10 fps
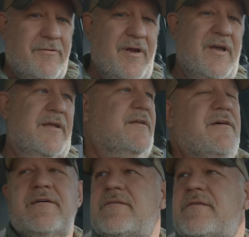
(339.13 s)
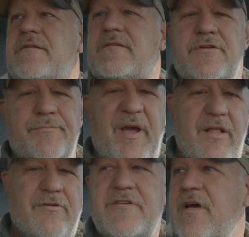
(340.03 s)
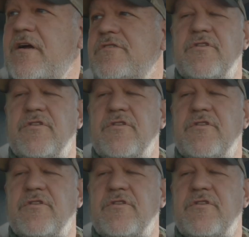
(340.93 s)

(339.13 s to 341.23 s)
right, 2 Baylor tires